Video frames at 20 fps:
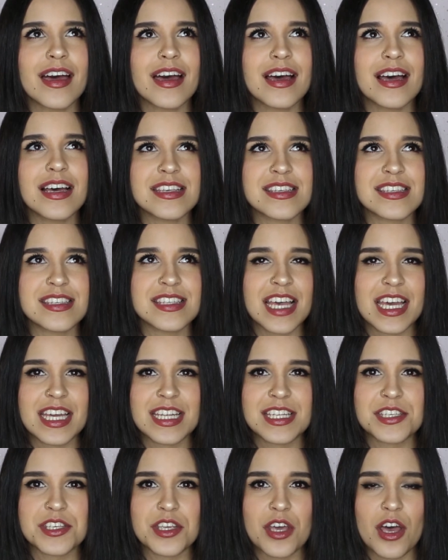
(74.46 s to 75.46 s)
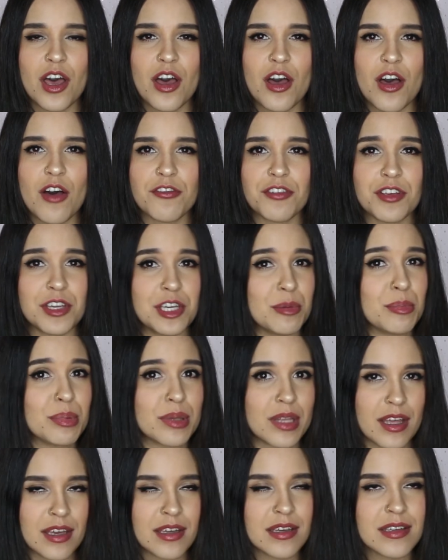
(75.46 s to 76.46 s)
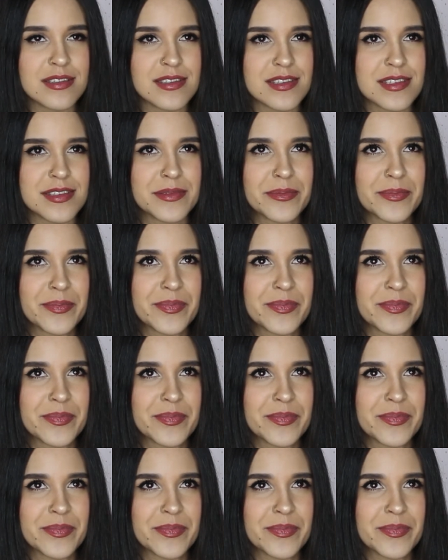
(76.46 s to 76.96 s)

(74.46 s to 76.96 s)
a set of earplugs,